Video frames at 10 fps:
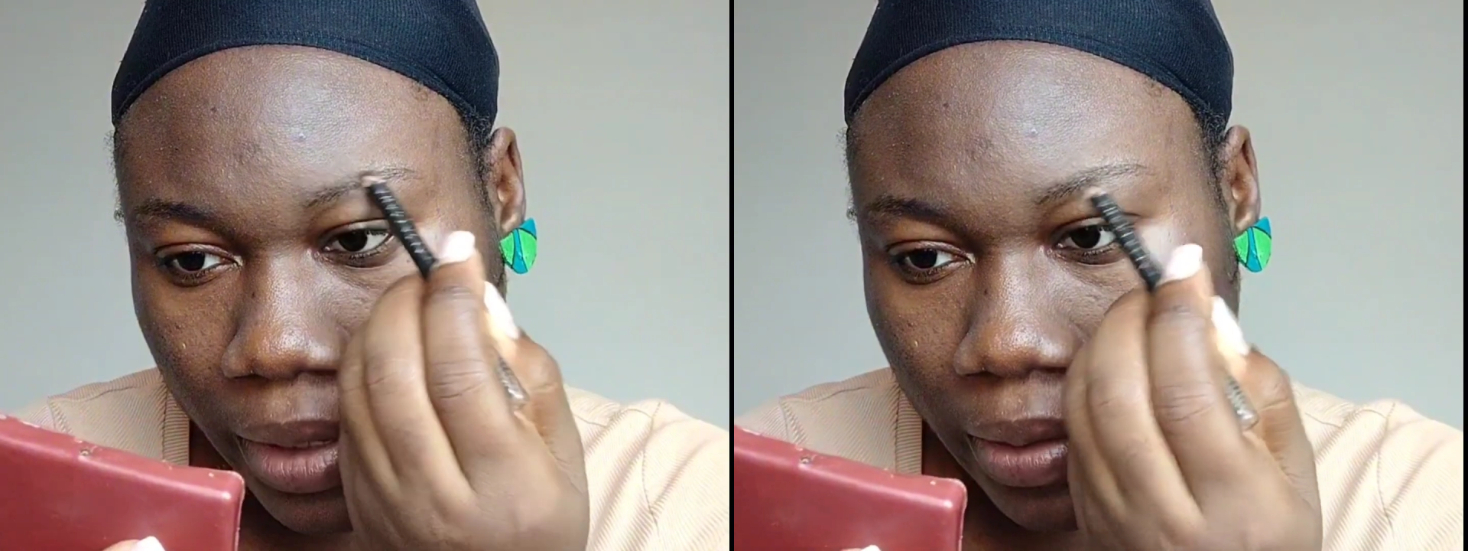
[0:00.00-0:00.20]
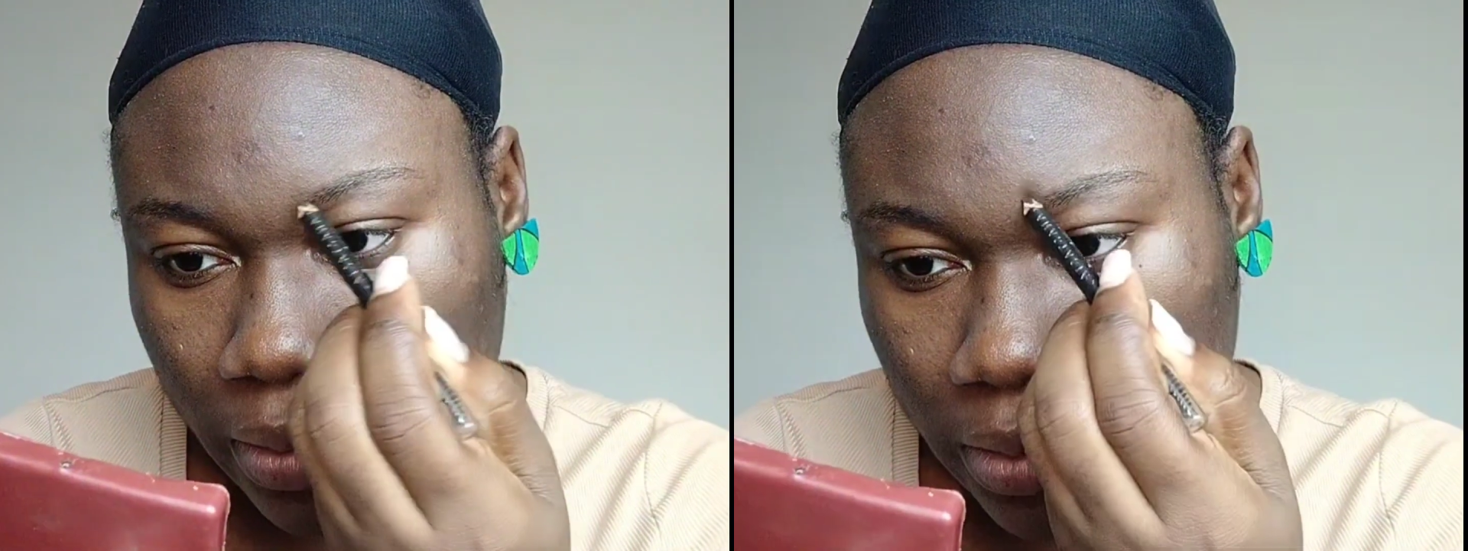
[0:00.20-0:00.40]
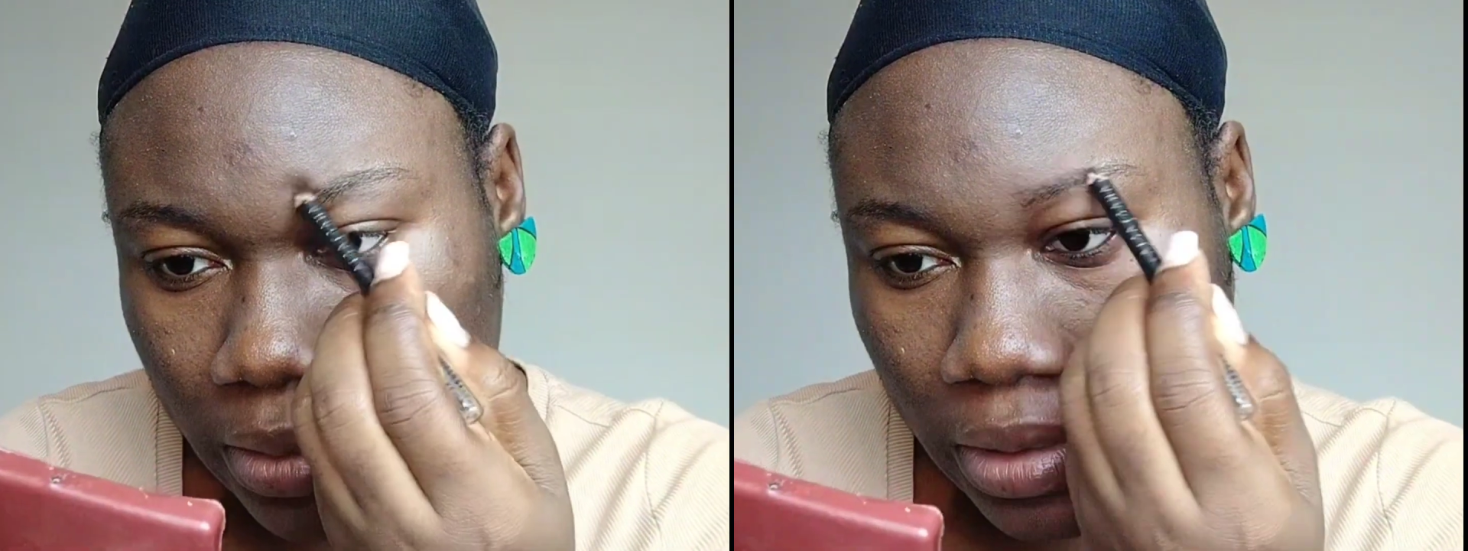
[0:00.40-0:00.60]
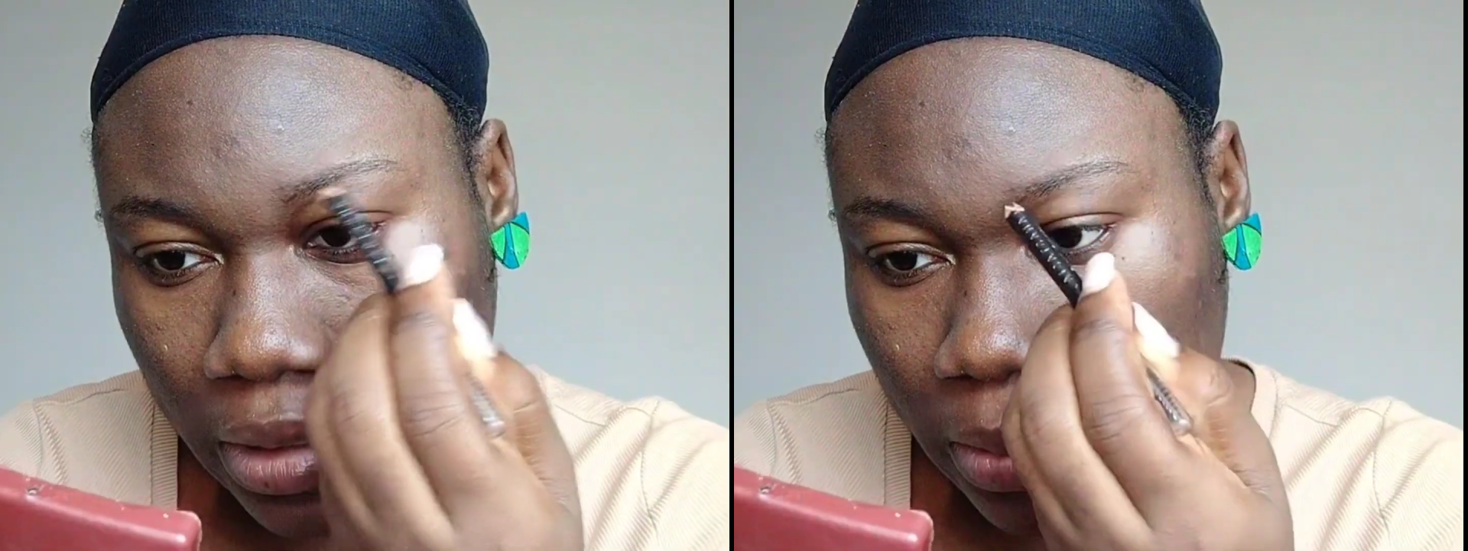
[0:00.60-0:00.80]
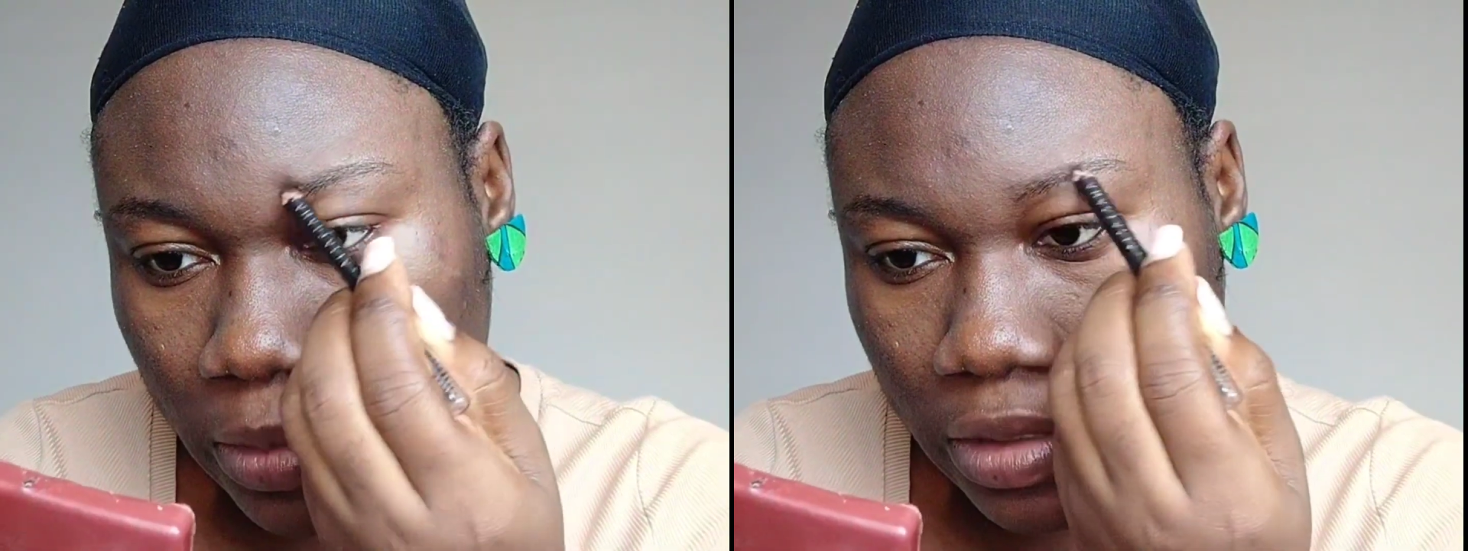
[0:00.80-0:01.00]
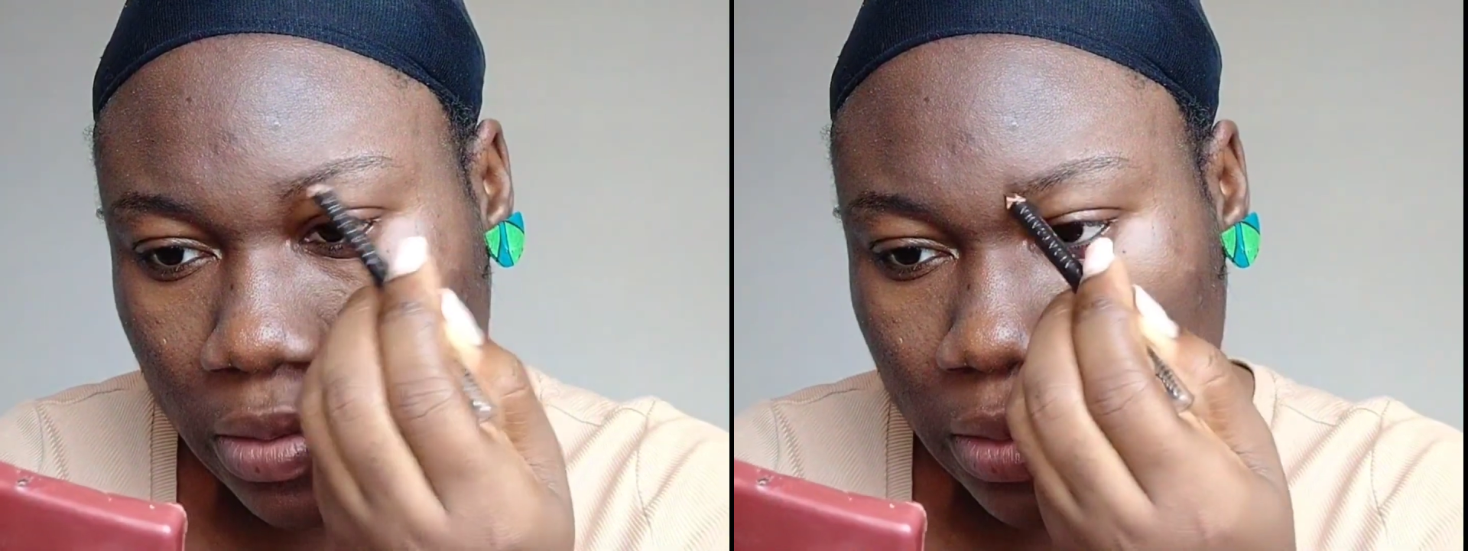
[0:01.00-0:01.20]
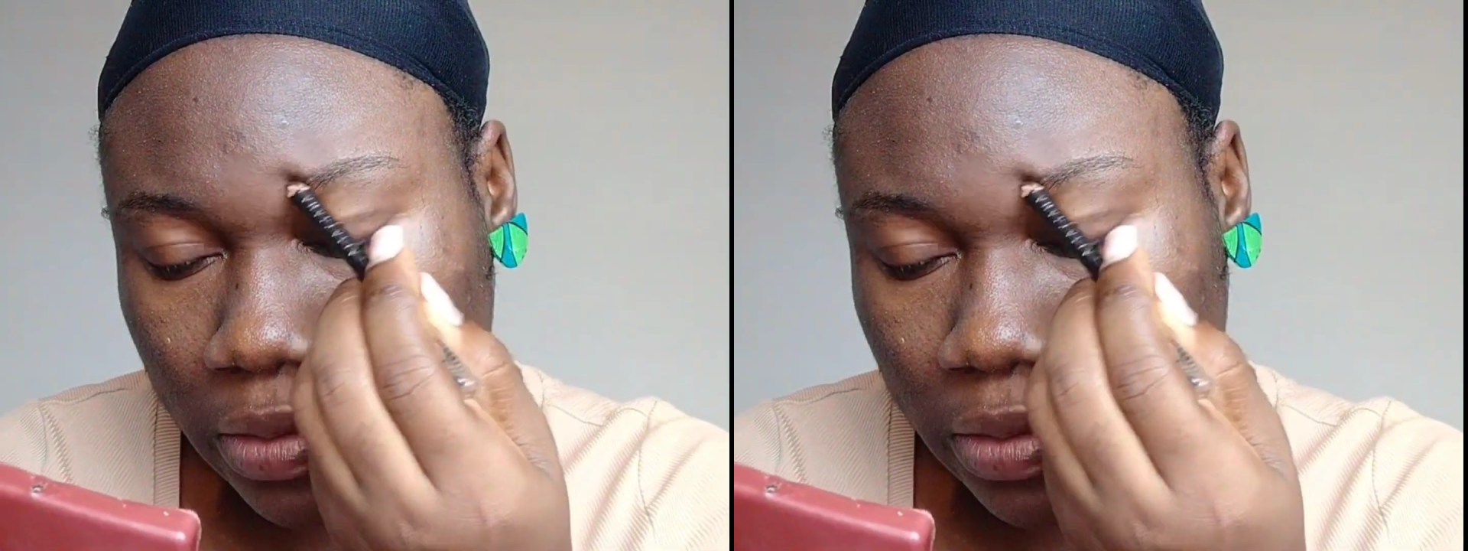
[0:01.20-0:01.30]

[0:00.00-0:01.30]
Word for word: brows, and I'm just